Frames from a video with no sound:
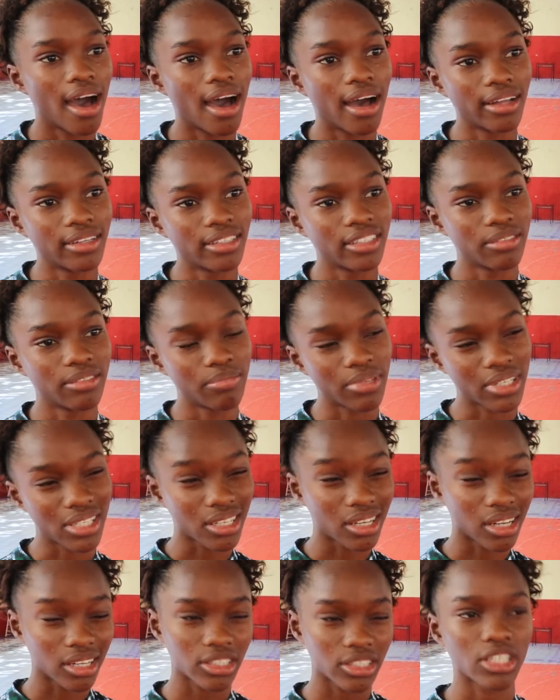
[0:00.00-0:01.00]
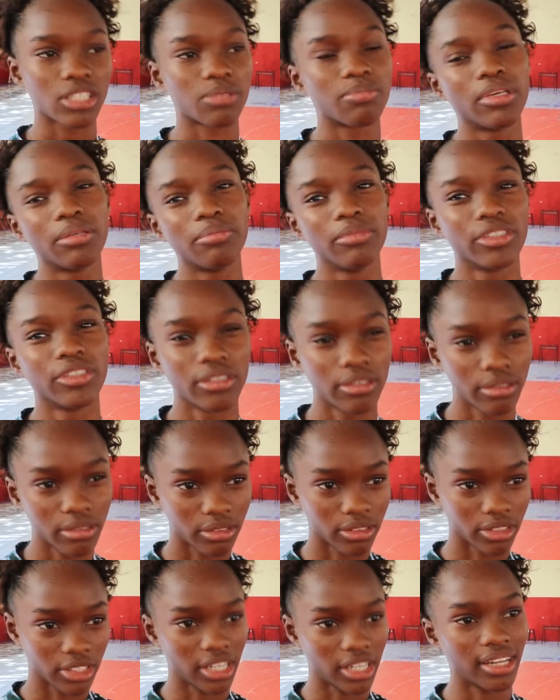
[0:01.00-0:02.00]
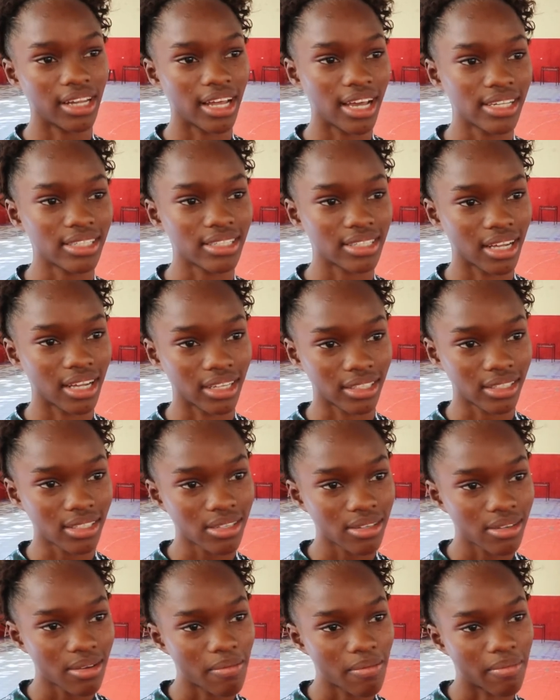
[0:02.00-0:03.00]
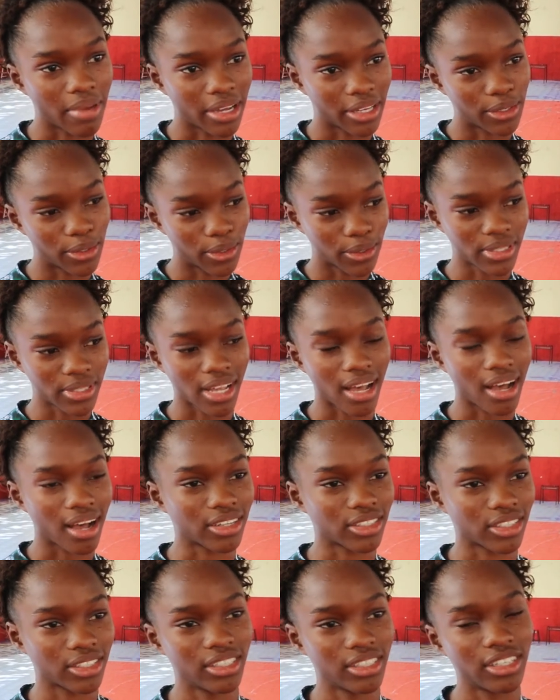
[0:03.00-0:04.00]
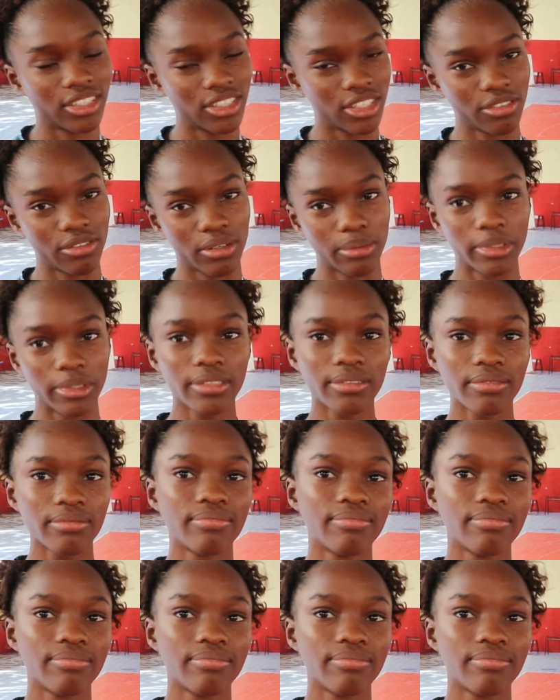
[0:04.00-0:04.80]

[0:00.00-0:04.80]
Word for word: And it basically just made me realize that my goals are actually achievable.